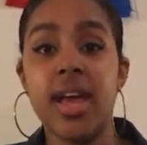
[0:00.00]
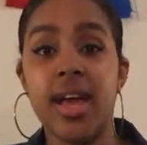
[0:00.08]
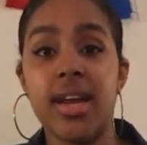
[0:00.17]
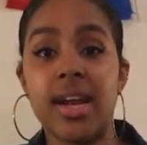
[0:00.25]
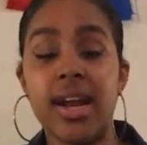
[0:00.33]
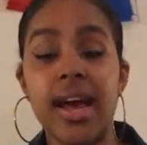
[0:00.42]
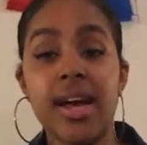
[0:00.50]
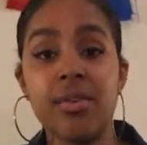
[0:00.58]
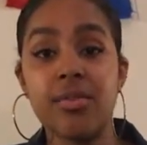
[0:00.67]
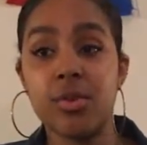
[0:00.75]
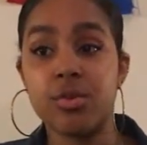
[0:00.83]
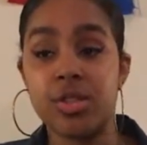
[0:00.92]
And a lot
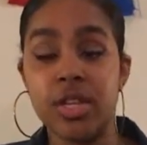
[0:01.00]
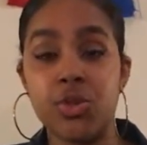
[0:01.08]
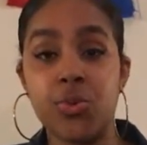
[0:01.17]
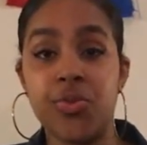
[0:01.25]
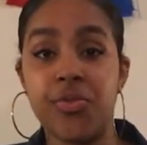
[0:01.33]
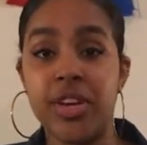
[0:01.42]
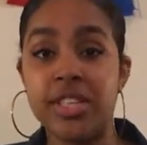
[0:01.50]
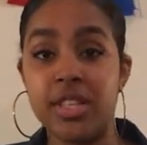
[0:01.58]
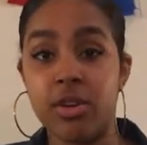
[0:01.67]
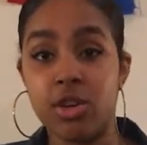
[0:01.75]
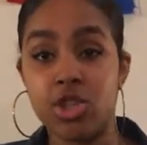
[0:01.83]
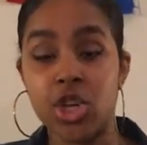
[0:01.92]
of those things we face in our